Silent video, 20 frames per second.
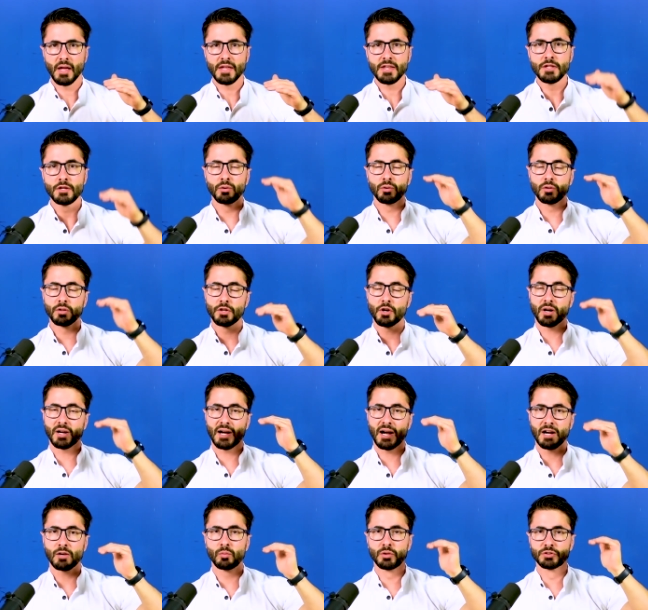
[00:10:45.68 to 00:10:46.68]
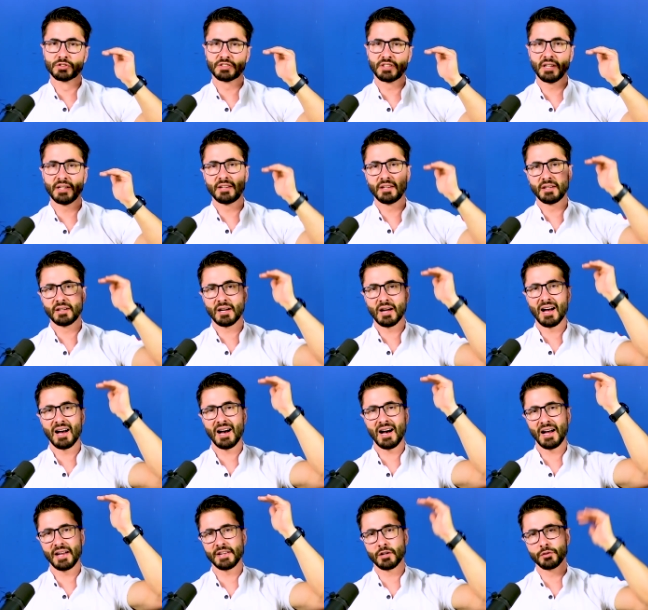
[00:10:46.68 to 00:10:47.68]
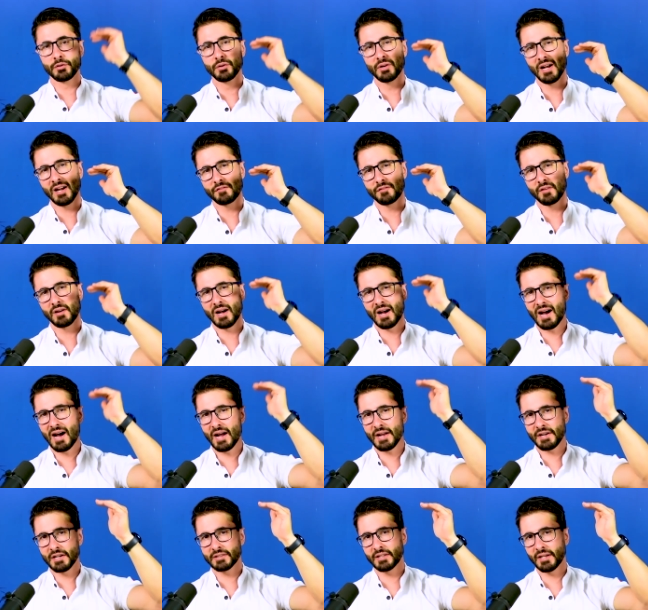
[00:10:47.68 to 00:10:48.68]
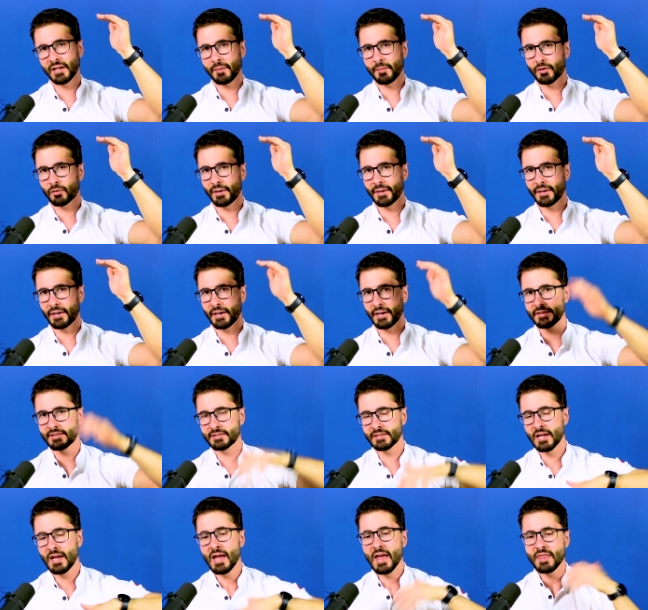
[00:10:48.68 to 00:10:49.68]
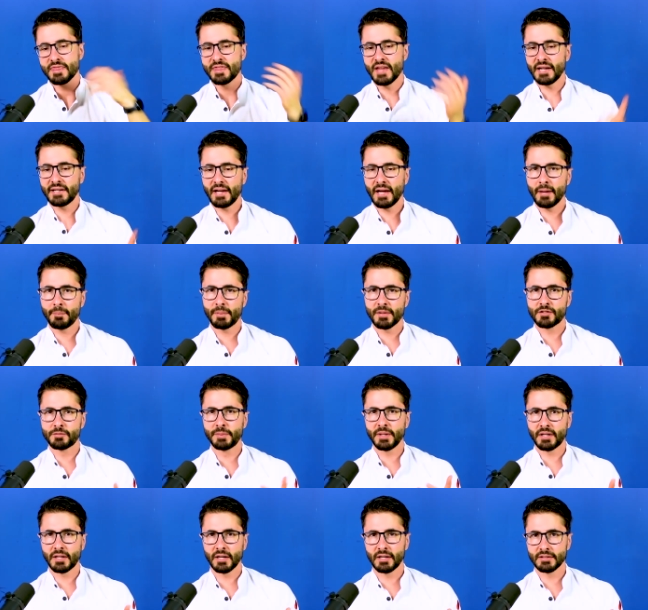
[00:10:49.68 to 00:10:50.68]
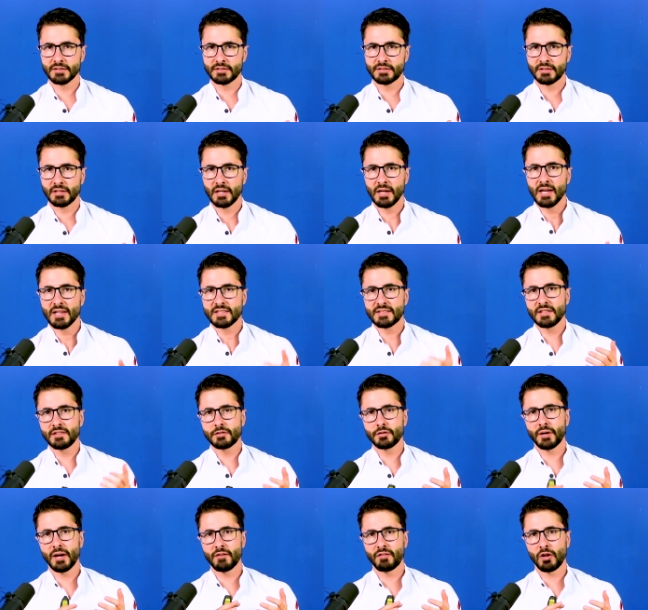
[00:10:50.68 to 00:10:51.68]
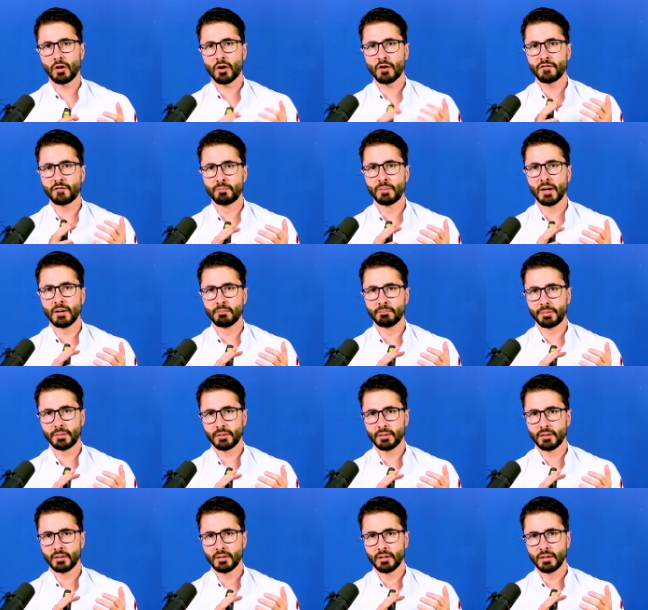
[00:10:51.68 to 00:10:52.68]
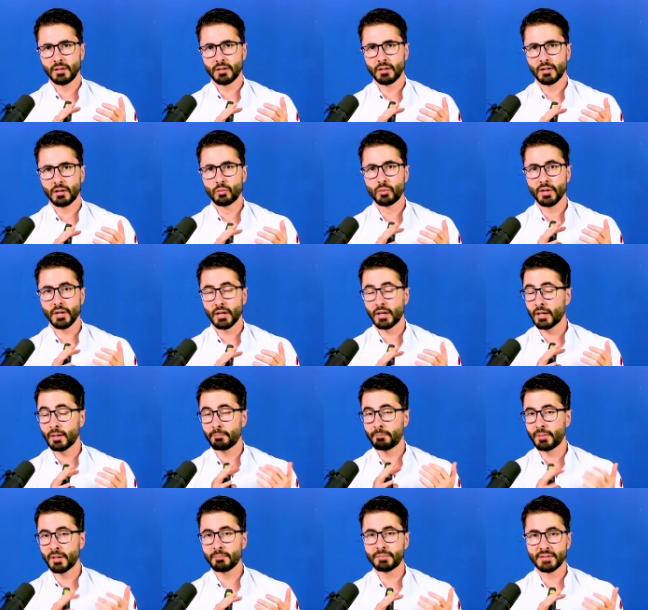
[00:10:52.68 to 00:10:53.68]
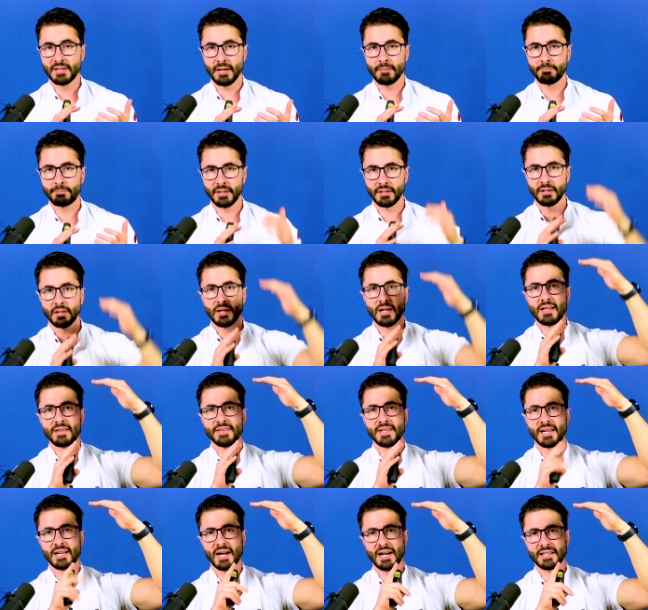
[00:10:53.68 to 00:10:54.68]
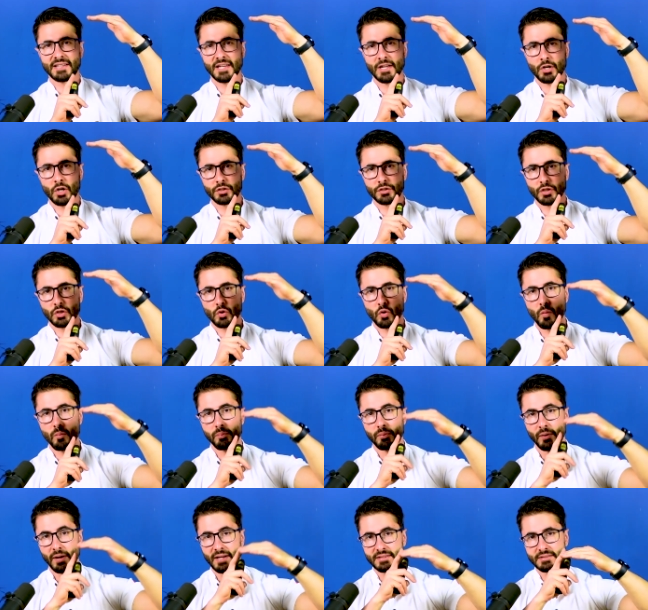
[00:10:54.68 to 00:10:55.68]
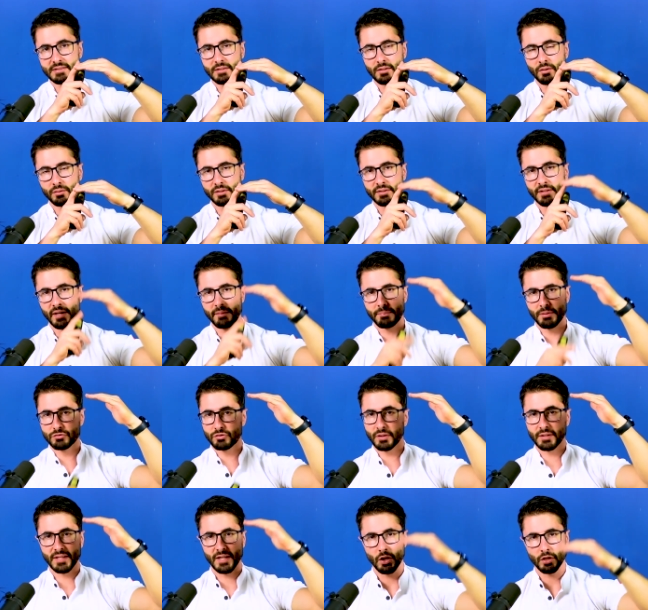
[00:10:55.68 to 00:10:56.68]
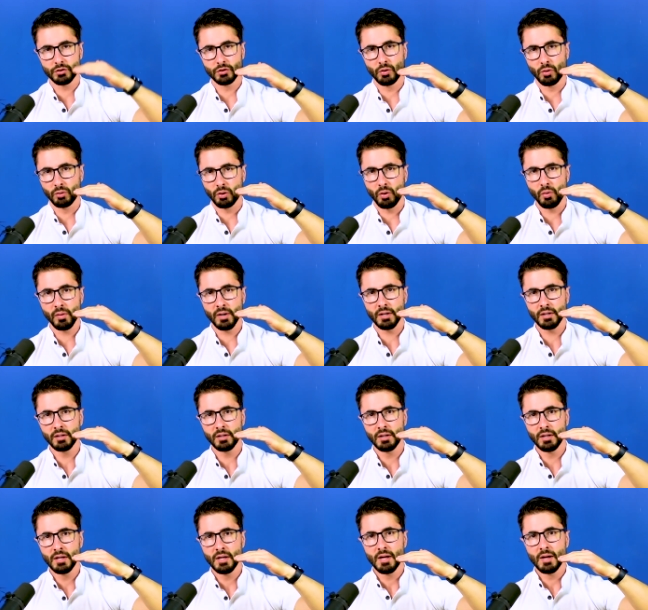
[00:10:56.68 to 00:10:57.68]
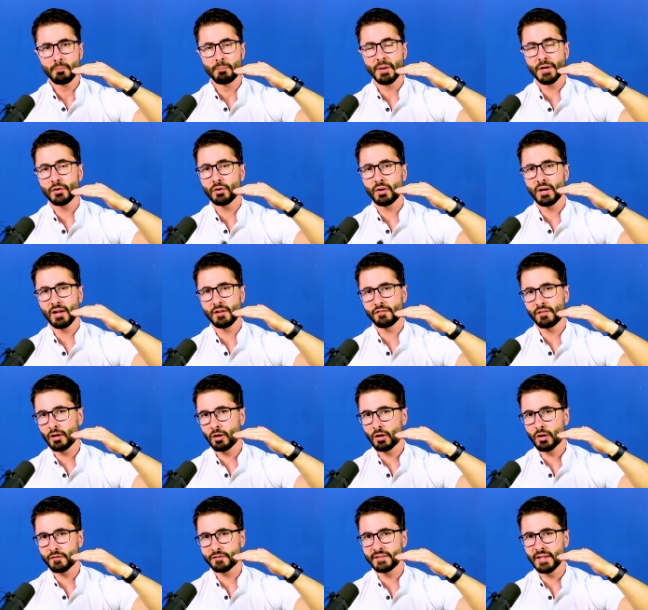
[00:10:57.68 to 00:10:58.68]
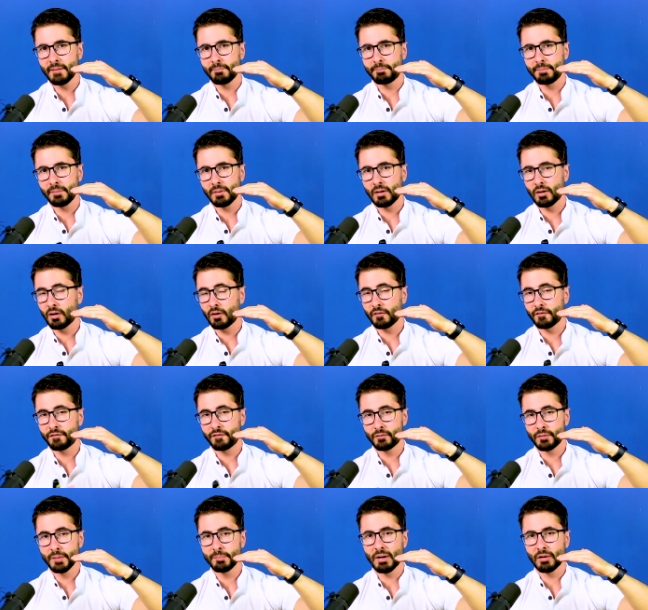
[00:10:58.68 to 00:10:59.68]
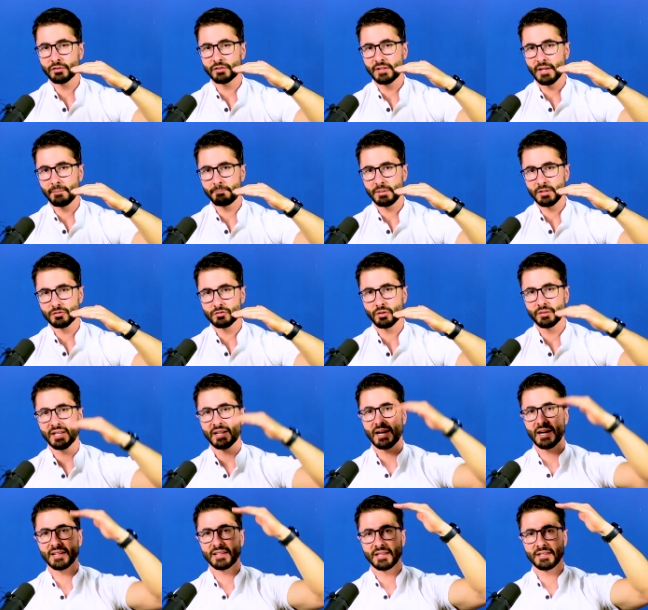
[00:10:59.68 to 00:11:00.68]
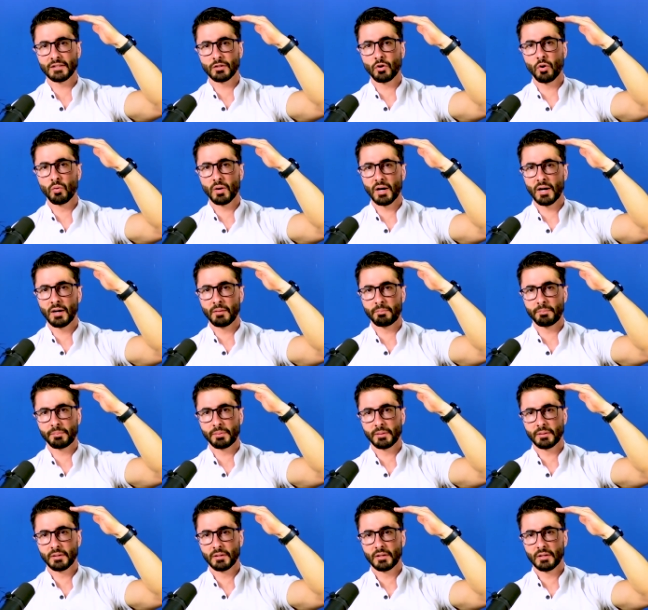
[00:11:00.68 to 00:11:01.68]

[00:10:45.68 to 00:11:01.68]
you, your car will sit higher, you have higher dynamic ride heights. That happens because since you have a lot of bump re, uh, bump damping, the car cannot compress on the damper, so it cannot go lower. But you don't have a lot of damp of rebound damping, so the car can go up.